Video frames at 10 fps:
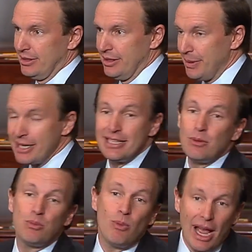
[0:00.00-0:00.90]
because they
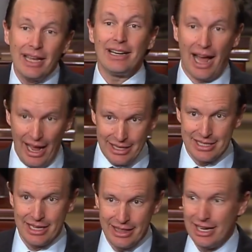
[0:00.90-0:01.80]

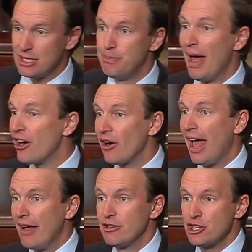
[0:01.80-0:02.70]
recognize that it's better to
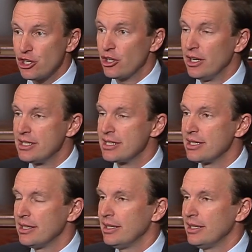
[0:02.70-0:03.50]
have insurance